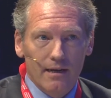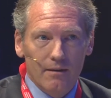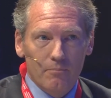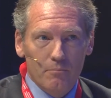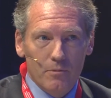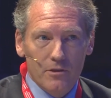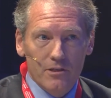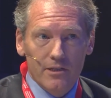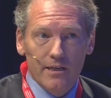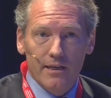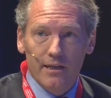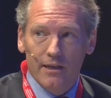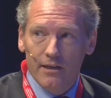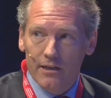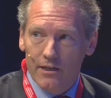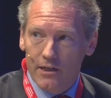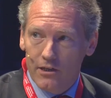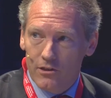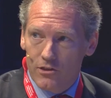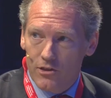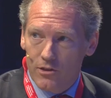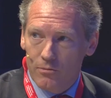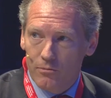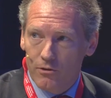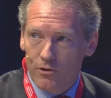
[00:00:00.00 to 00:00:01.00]
particular
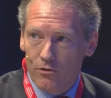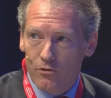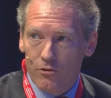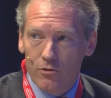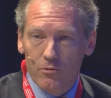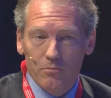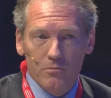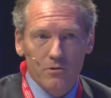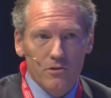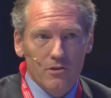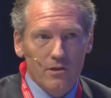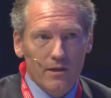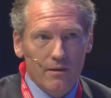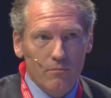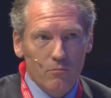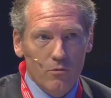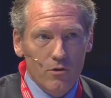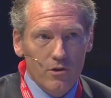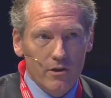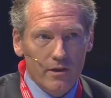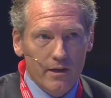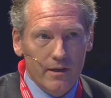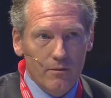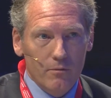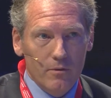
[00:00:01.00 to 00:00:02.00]
customer groups and
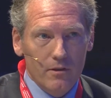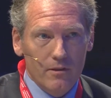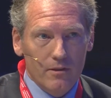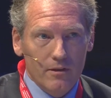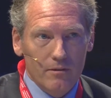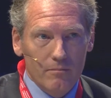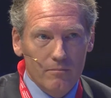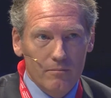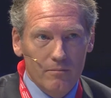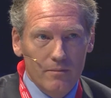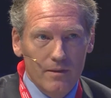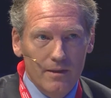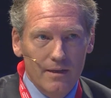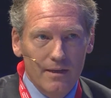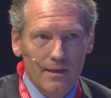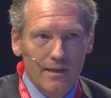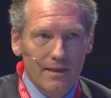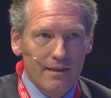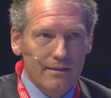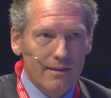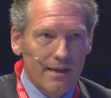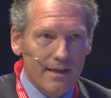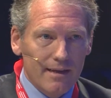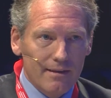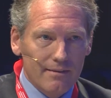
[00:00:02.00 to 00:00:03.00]
working with them.
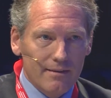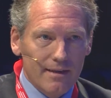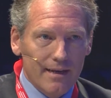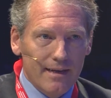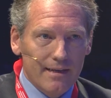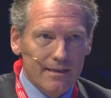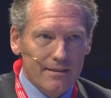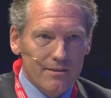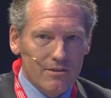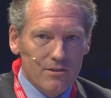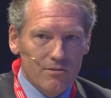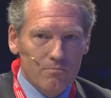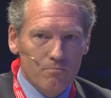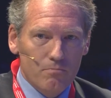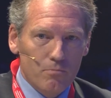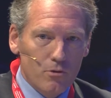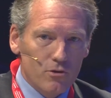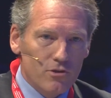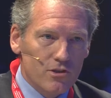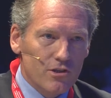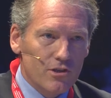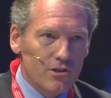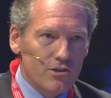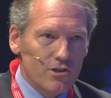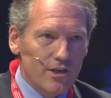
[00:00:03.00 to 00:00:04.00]
That
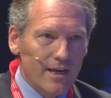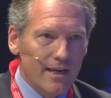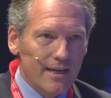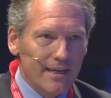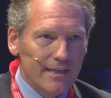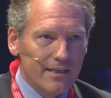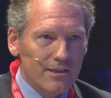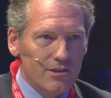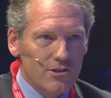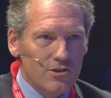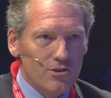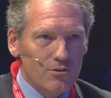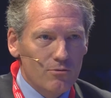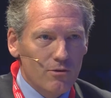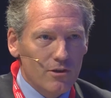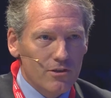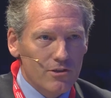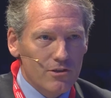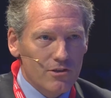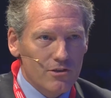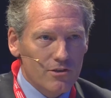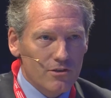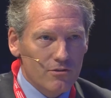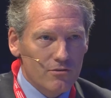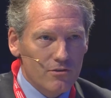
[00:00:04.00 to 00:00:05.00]
puts a challenge to us
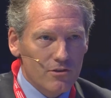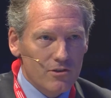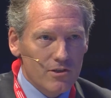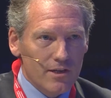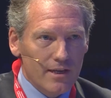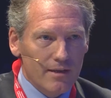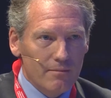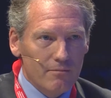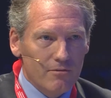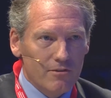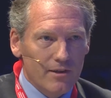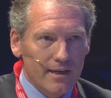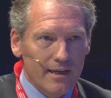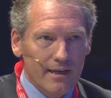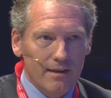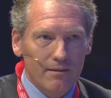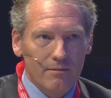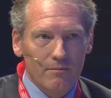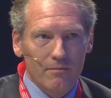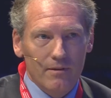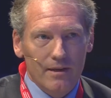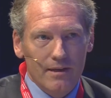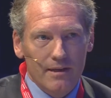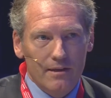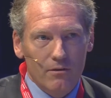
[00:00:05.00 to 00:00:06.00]
to do the same thing,
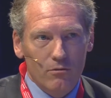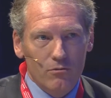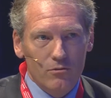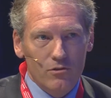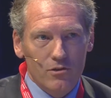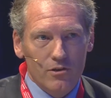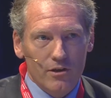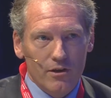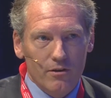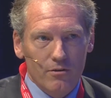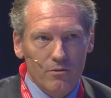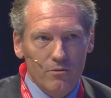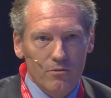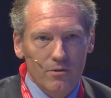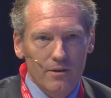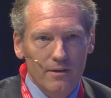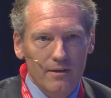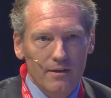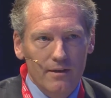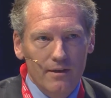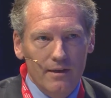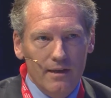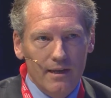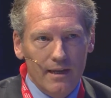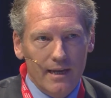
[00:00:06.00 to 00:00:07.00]
and it also
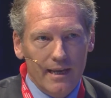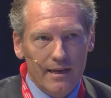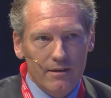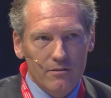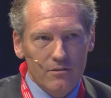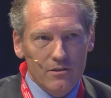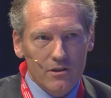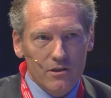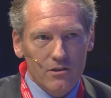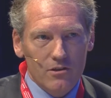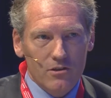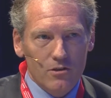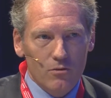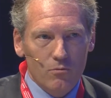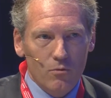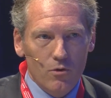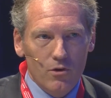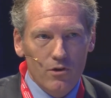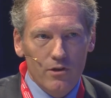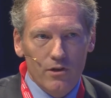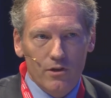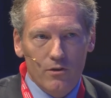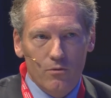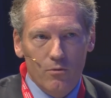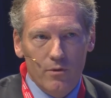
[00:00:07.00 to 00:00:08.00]
allows us to
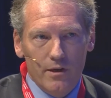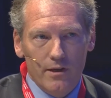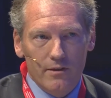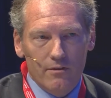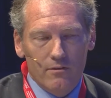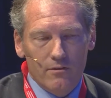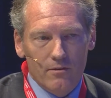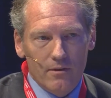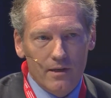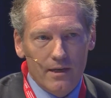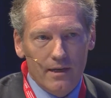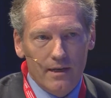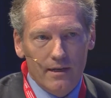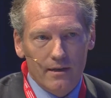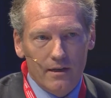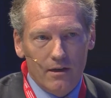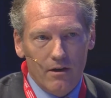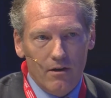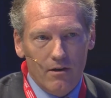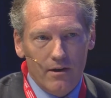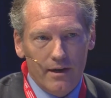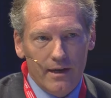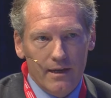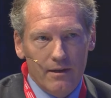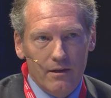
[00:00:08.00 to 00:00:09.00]
work with
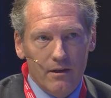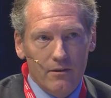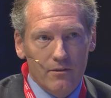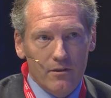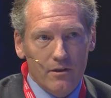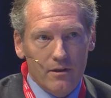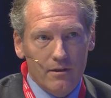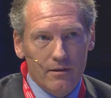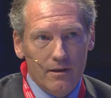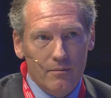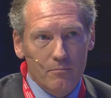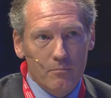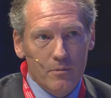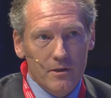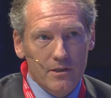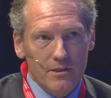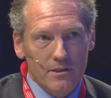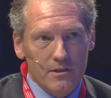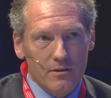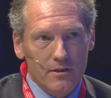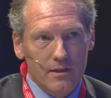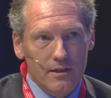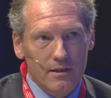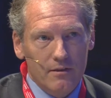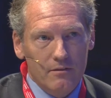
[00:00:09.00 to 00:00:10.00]
Guy and other
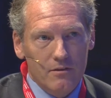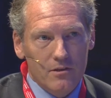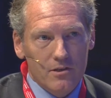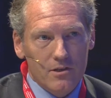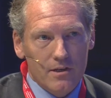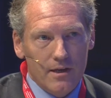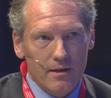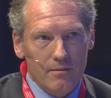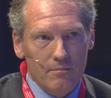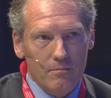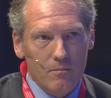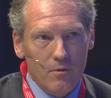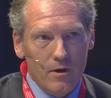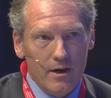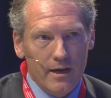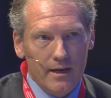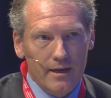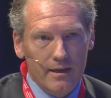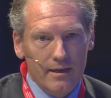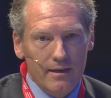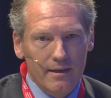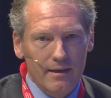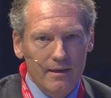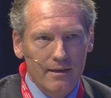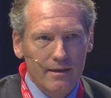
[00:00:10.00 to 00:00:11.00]
companies in the same
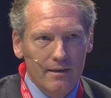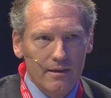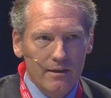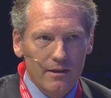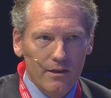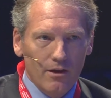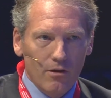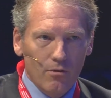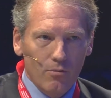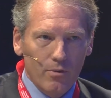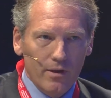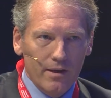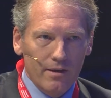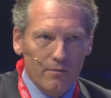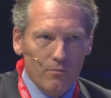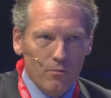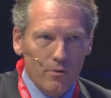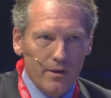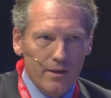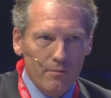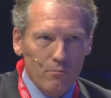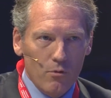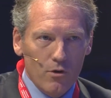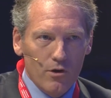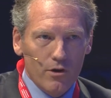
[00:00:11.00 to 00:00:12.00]
way. You know,
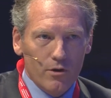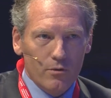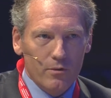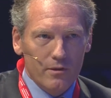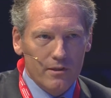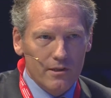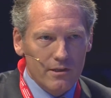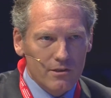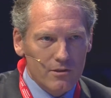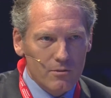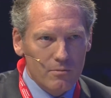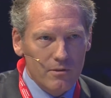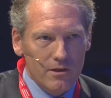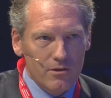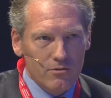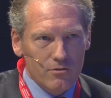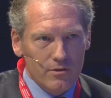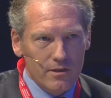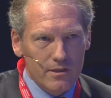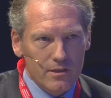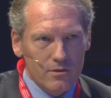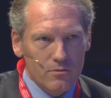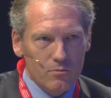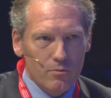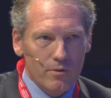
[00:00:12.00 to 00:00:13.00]
we work with
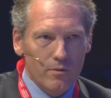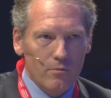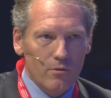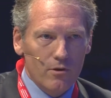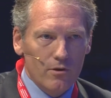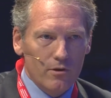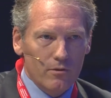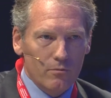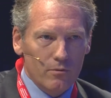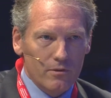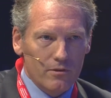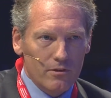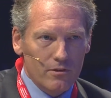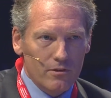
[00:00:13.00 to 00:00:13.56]
intermediaries, we work with